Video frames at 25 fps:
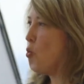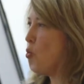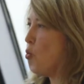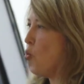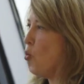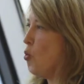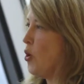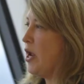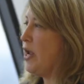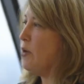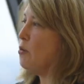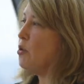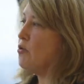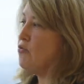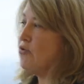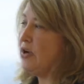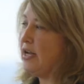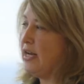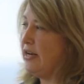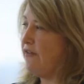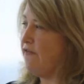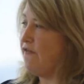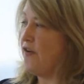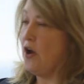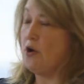we were
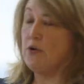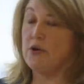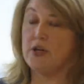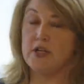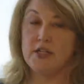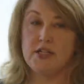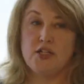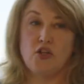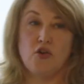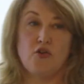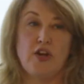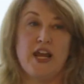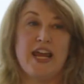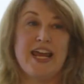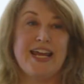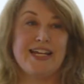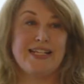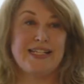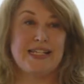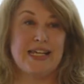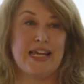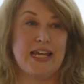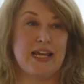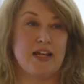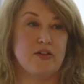really focused on
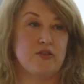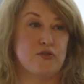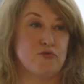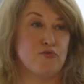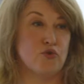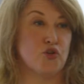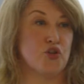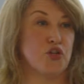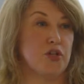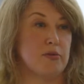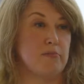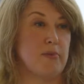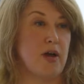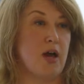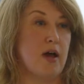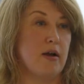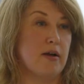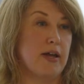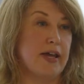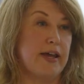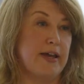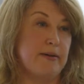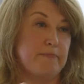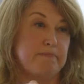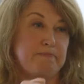hitting the Russian
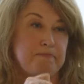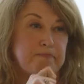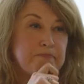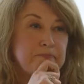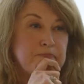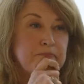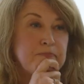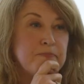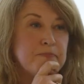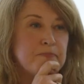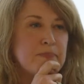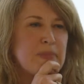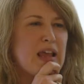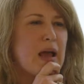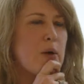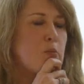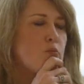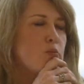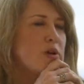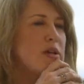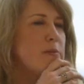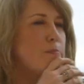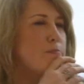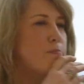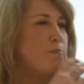market, and
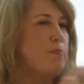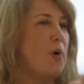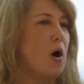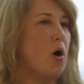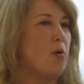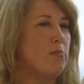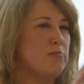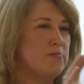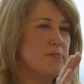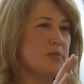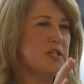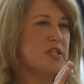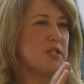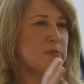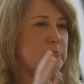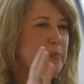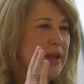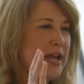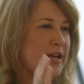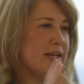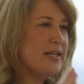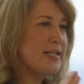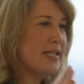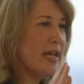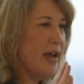we bombed
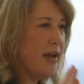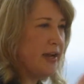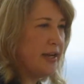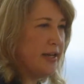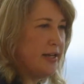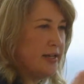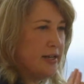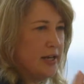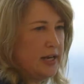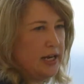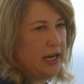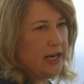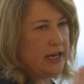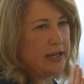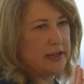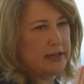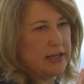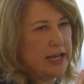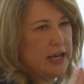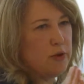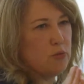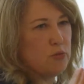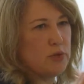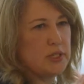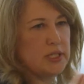spectacularly.
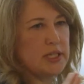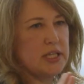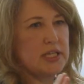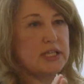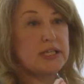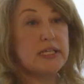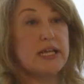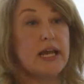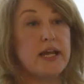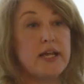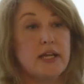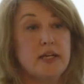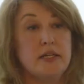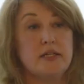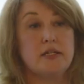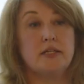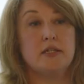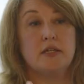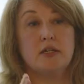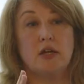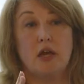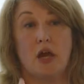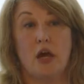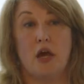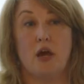It was the second
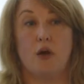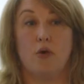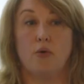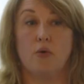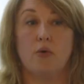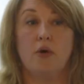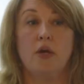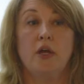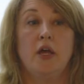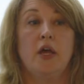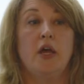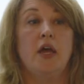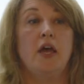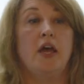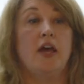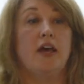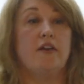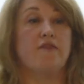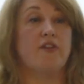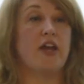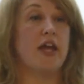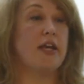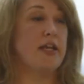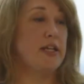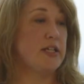go
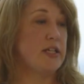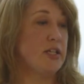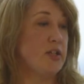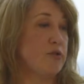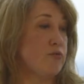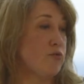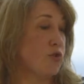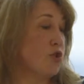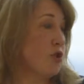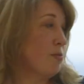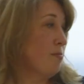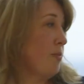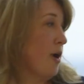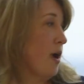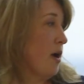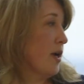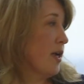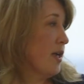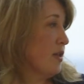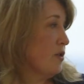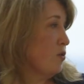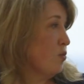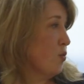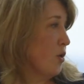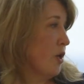of getting into the Russian
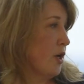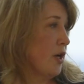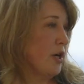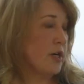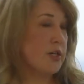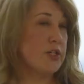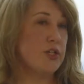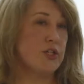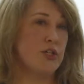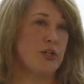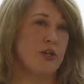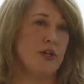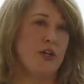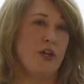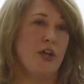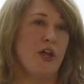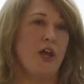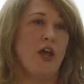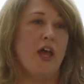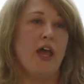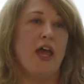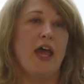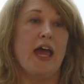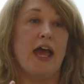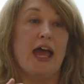market that worked.
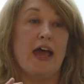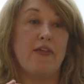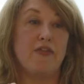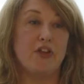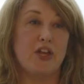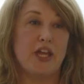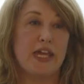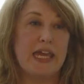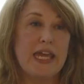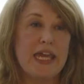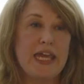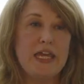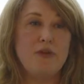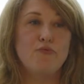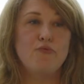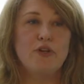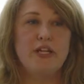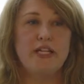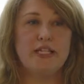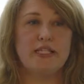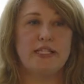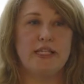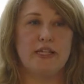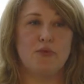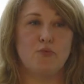And the key
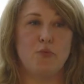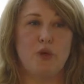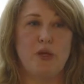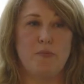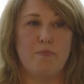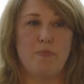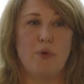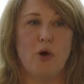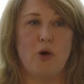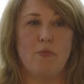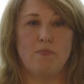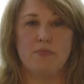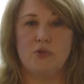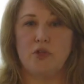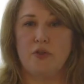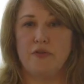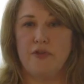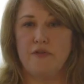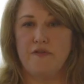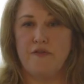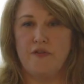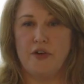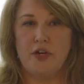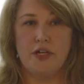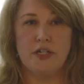reason we bombed on
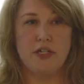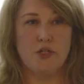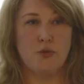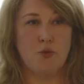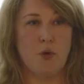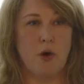the first